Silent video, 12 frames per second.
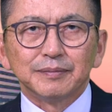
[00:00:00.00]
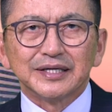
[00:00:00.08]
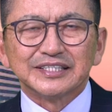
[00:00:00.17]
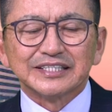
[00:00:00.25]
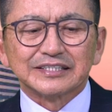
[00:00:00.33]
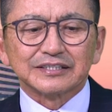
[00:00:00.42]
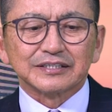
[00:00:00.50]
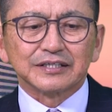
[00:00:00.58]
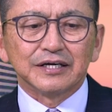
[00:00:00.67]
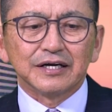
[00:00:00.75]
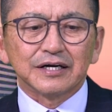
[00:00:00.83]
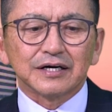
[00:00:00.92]
medical
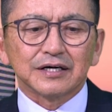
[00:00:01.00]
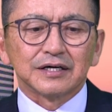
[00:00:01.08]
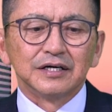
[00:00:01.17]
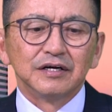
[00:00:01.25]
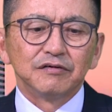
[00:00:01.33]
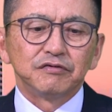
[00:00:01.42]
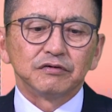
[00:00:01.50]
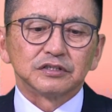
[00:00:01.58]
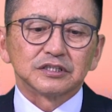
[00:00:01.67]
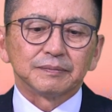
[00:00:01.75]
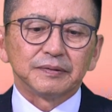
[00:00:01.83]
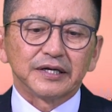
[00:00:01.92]
care, food
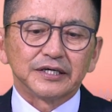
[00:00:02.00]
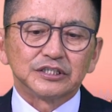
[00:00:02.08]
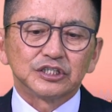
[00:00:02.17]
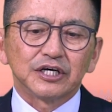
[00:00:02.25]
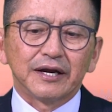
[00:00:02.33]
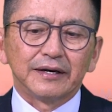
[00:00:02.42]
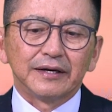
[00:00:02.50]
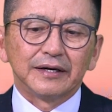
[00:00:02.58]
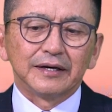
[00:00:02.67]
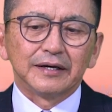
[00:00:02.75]
supply chain.